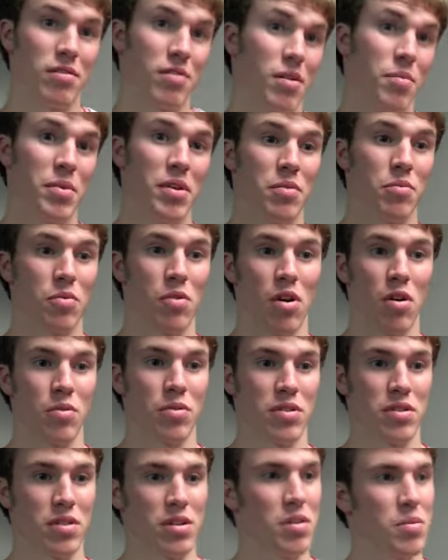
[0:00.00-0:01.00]
We're
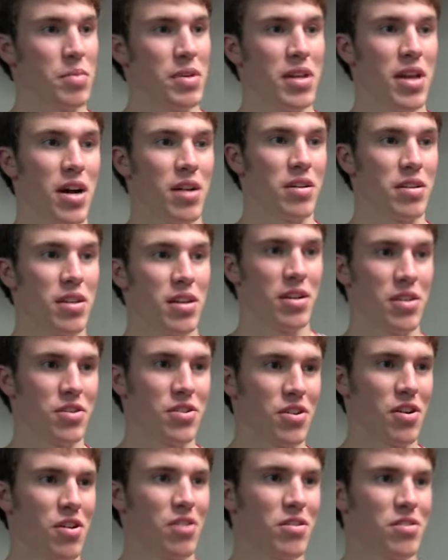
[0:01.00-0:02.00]
always going to be down to take a
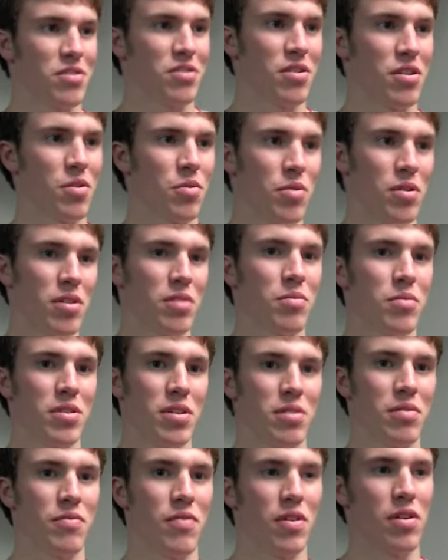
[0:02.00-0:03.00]
charge. So we
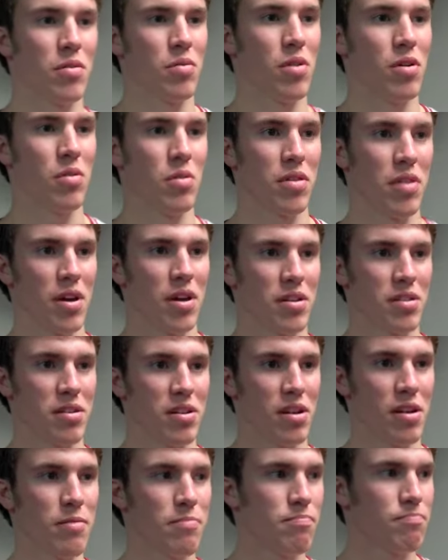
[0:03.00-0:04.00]
did very well with that
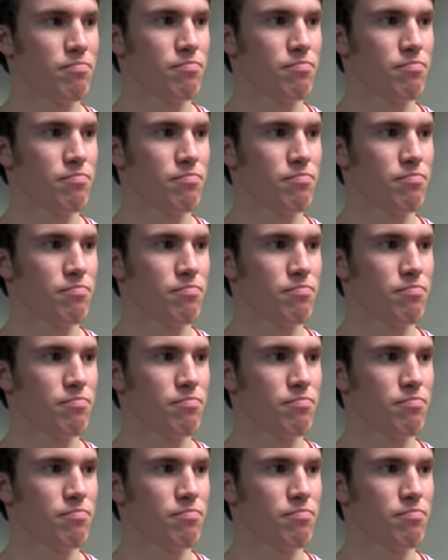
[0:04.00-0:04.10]
tonight.